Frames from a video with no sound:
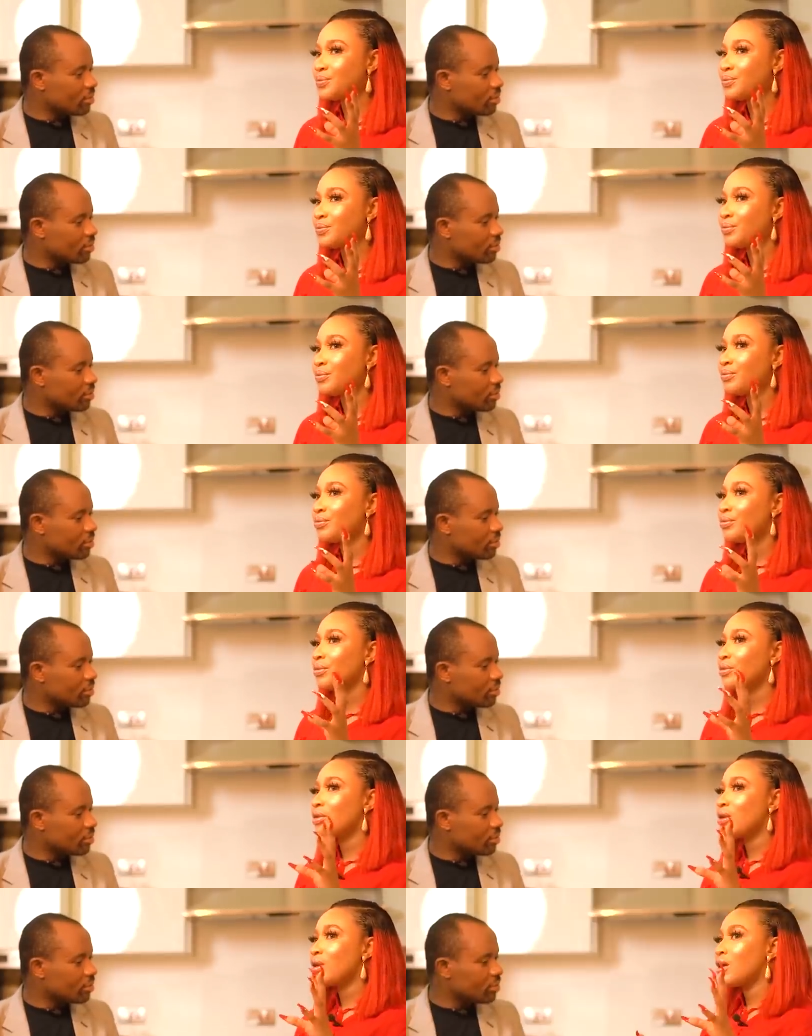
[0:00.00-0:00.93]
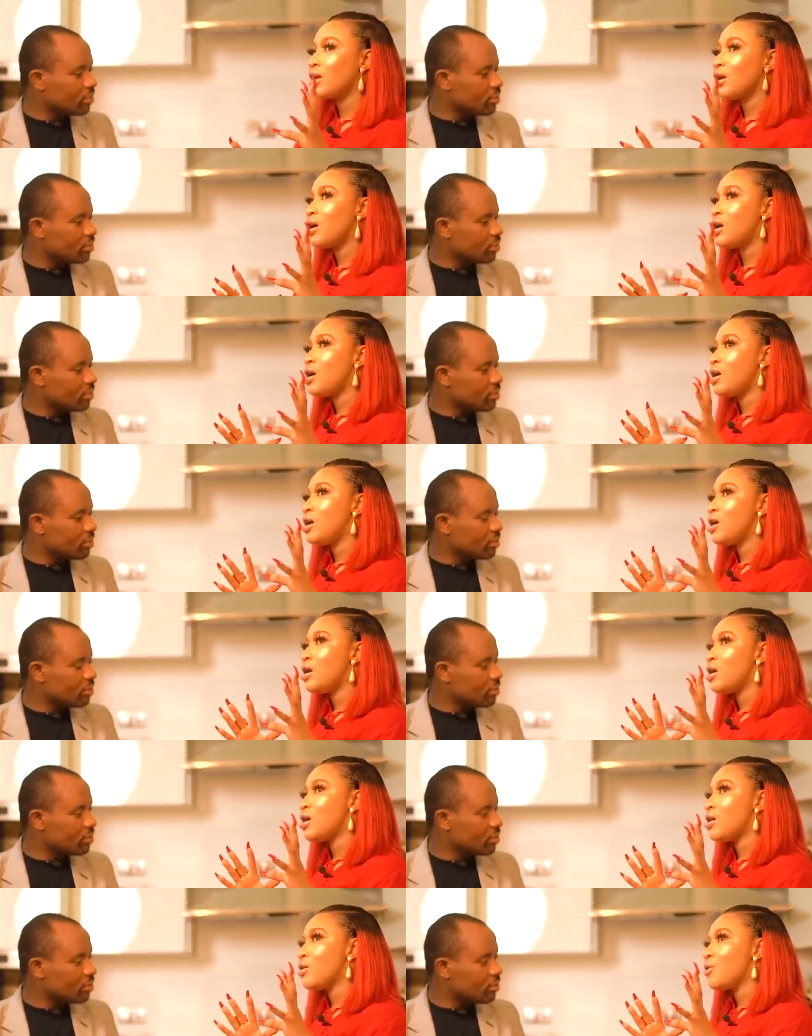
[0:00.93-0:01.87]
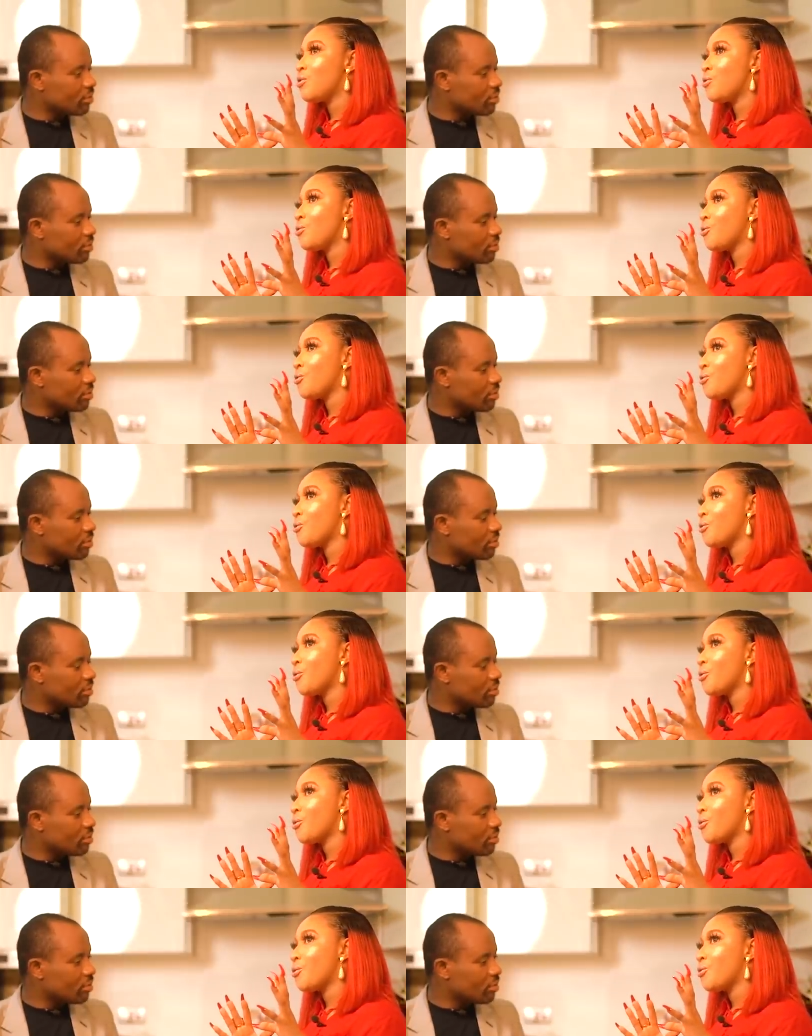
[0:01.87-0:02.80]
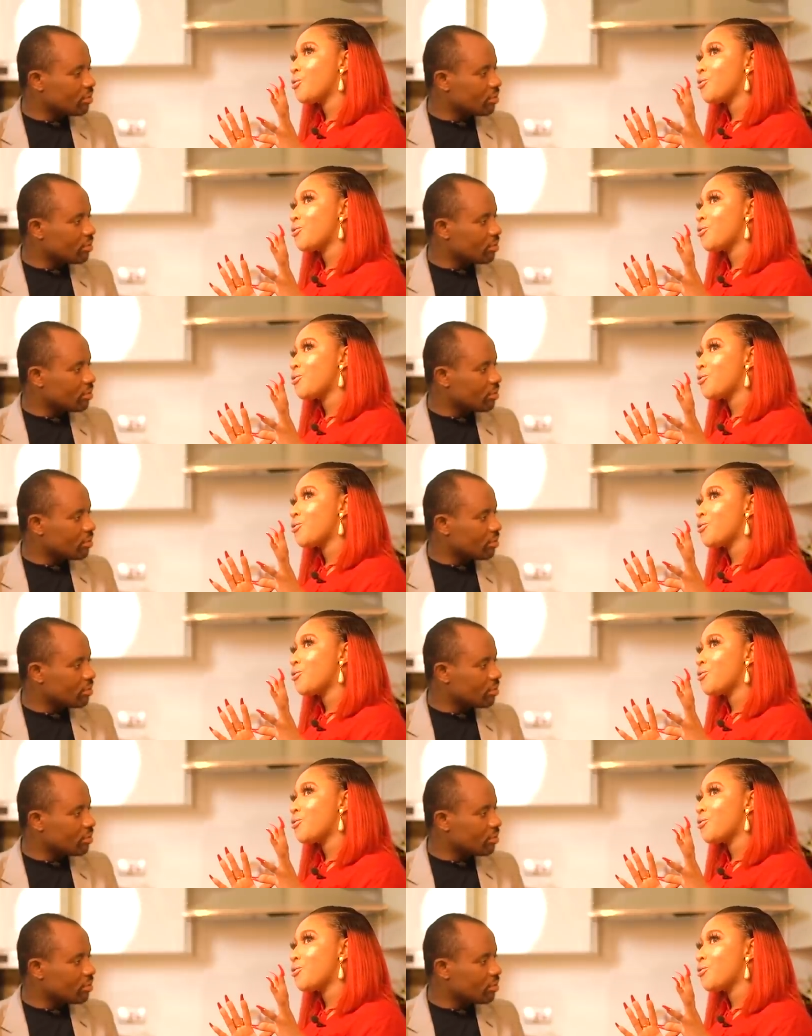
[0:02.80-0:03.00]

No one is speaking in this clip.